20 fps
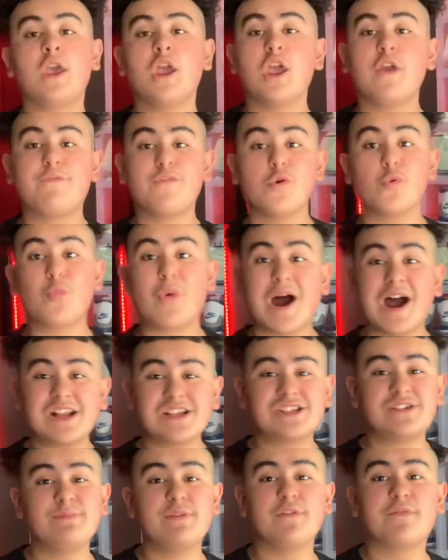If you're
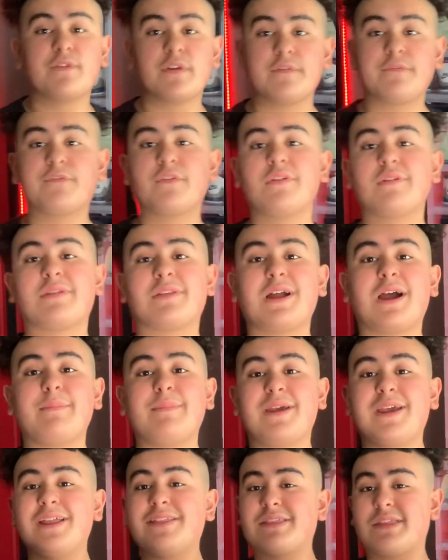watching me for the first time,
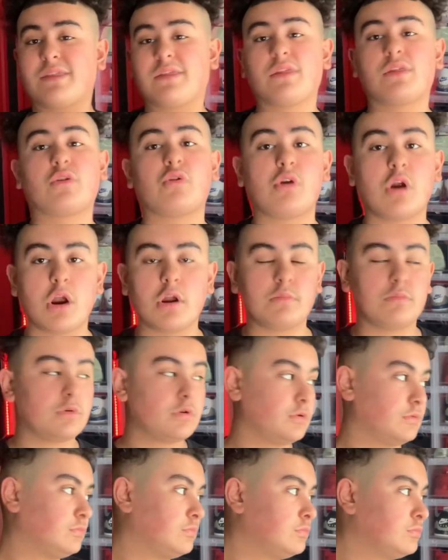hit the subscribe
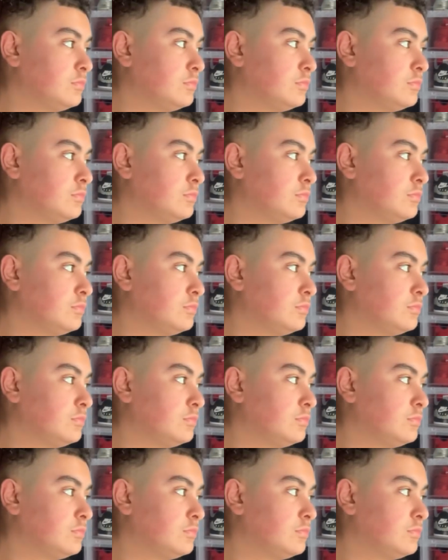button.